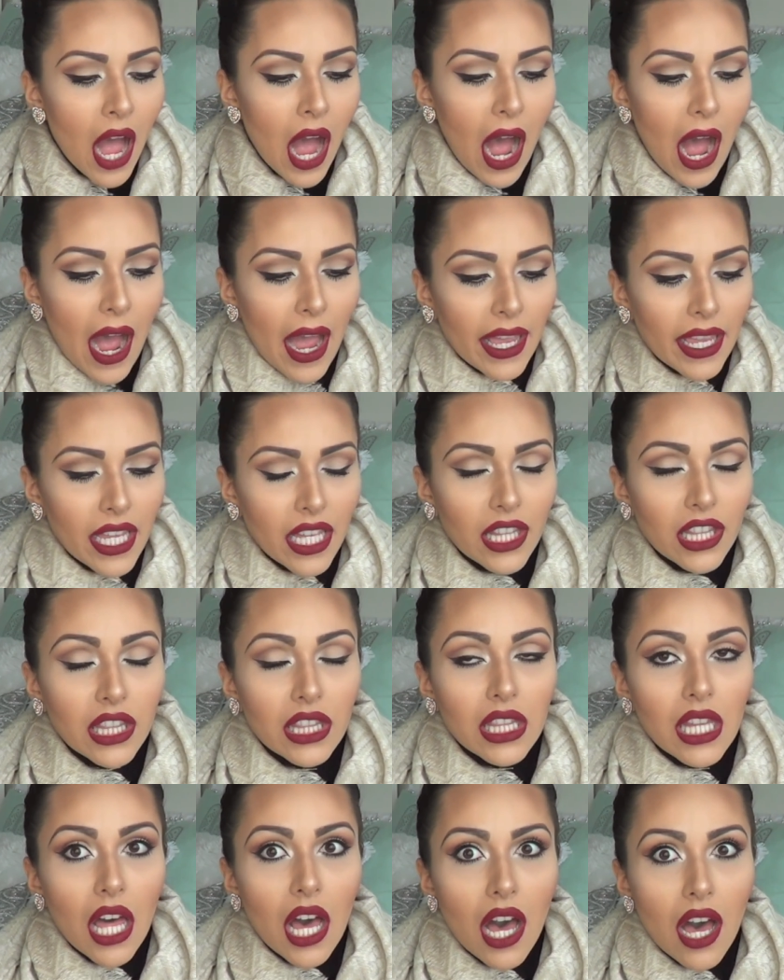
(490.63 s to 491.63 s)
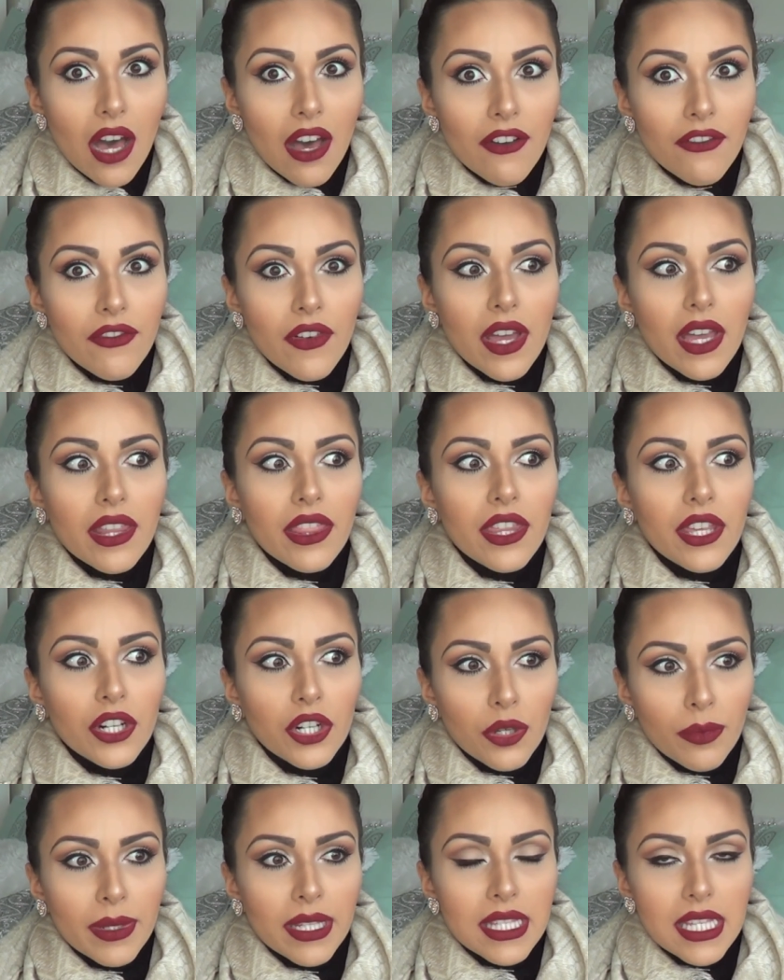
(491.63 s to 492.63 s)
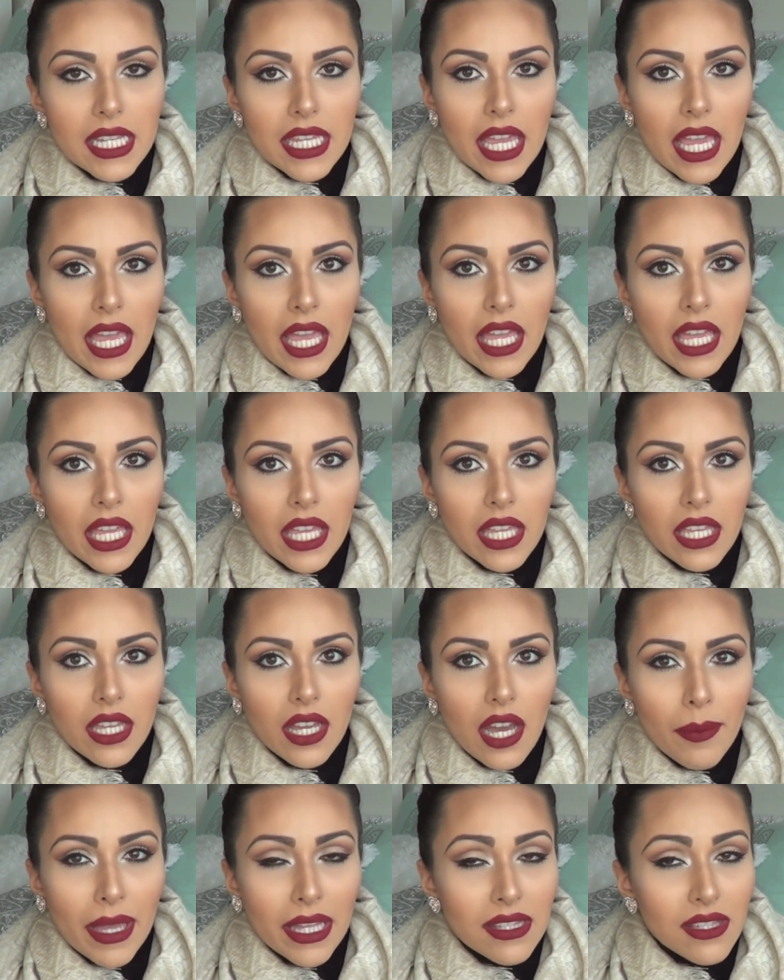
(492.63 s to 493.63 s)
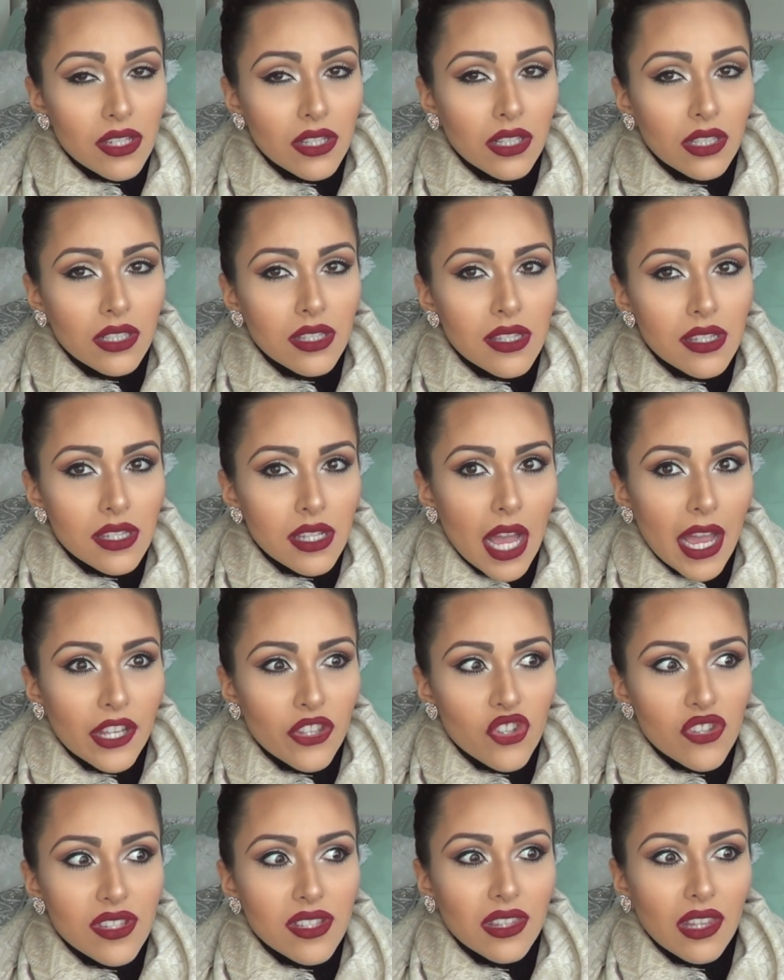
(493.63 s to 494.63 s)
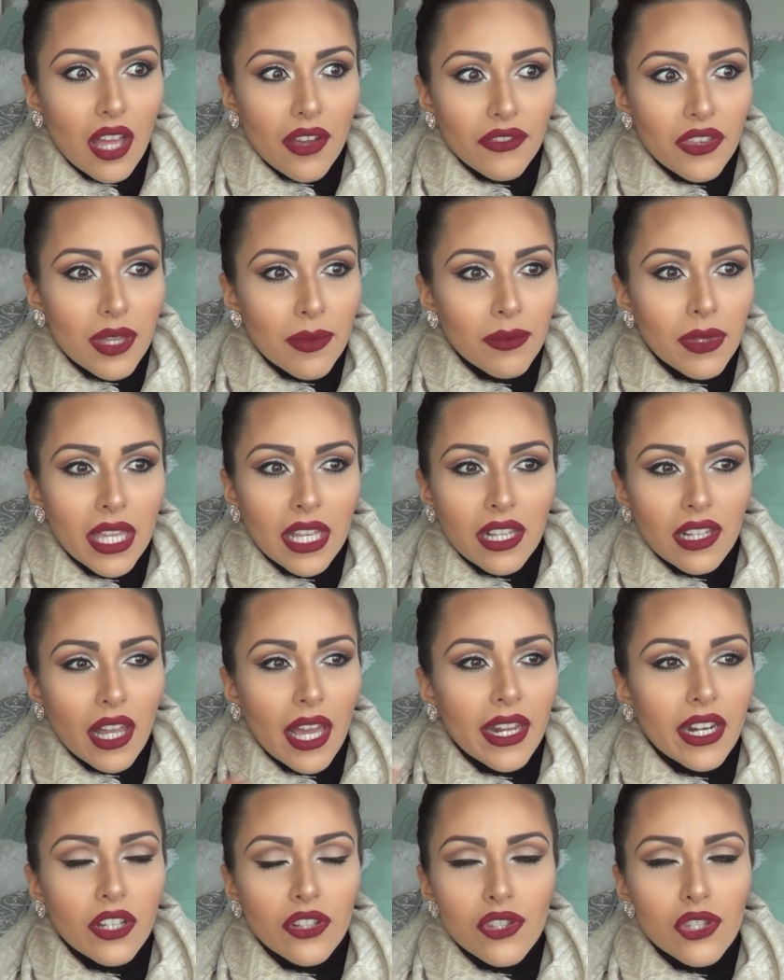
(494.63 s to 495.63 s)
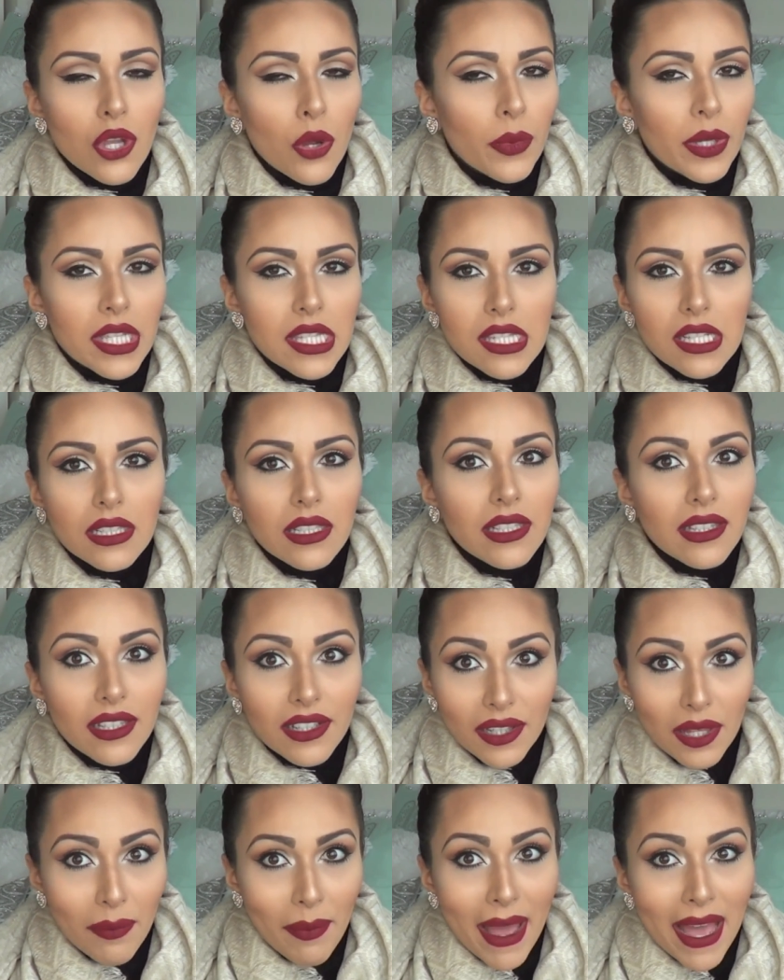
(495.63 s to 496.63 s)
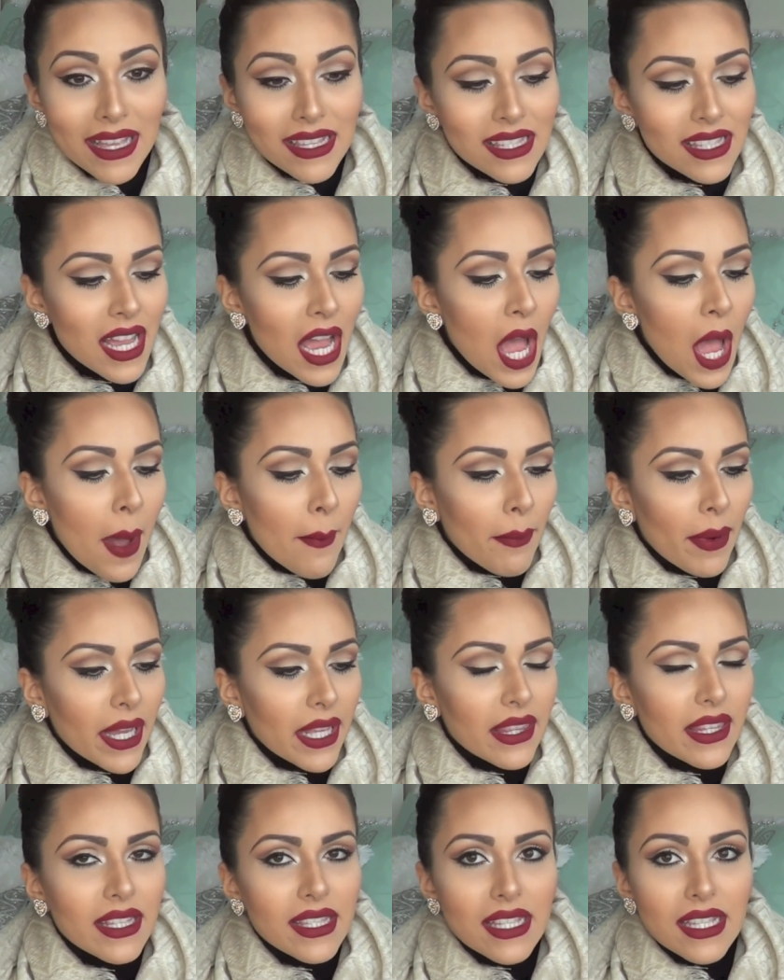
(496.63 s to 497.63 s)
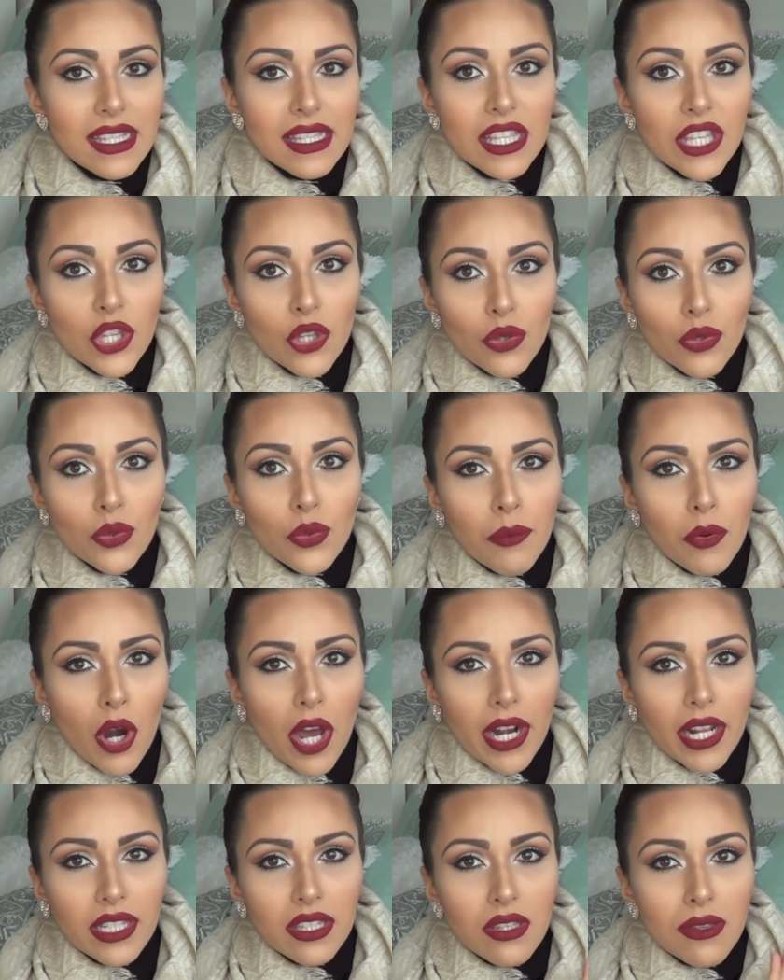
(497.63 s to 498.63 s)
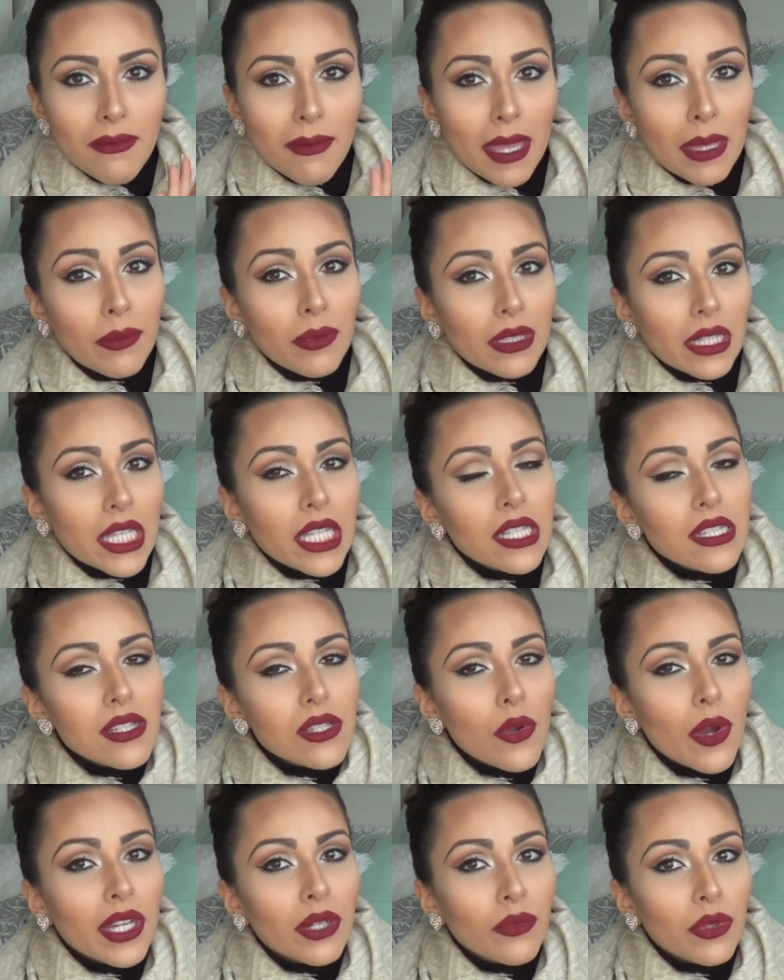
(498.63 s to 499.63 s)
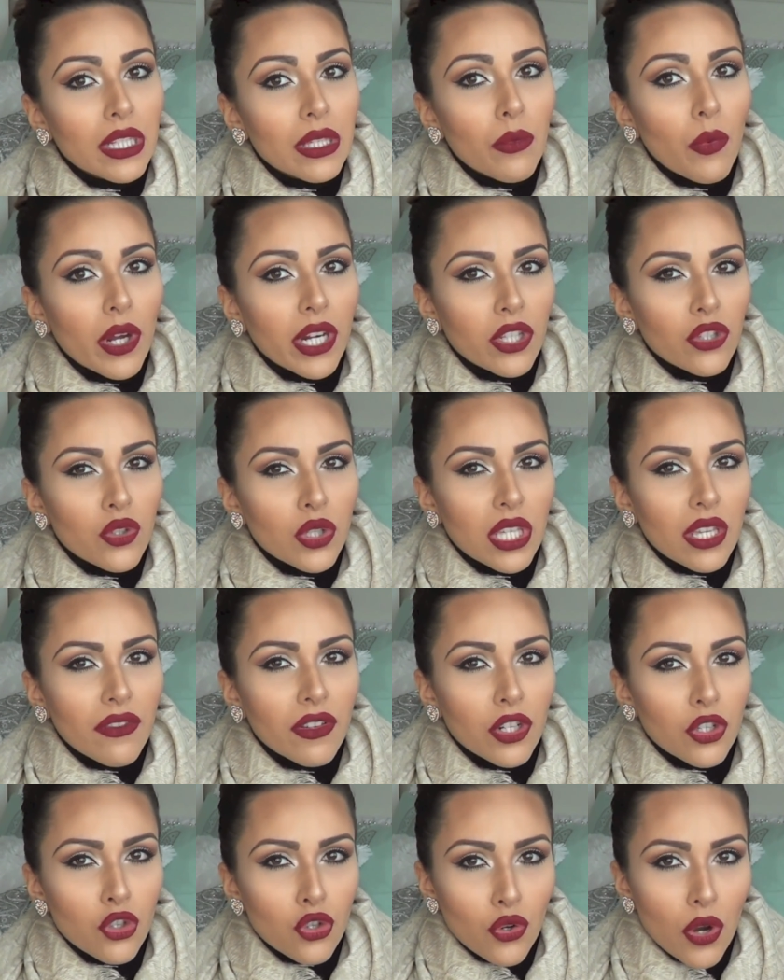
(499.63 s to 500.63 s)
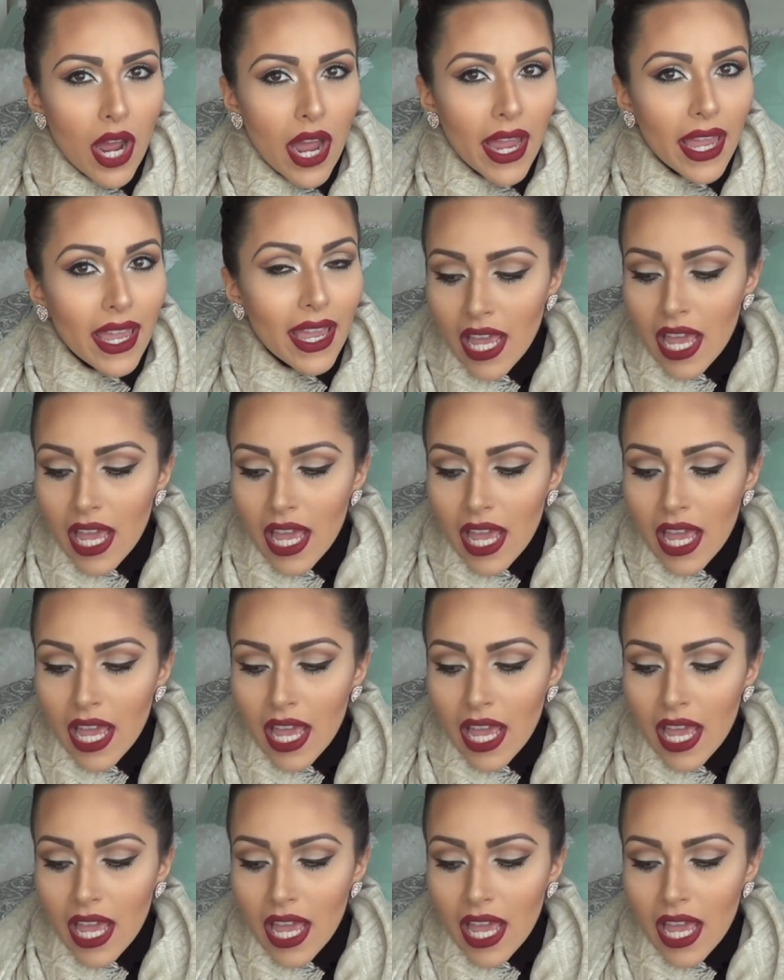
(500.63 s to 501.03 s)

I love the Urban Decay pencils. I just love them. They glide on so easily. They're the best. But this is new product to Maybelline, so I really wanted to give it a try.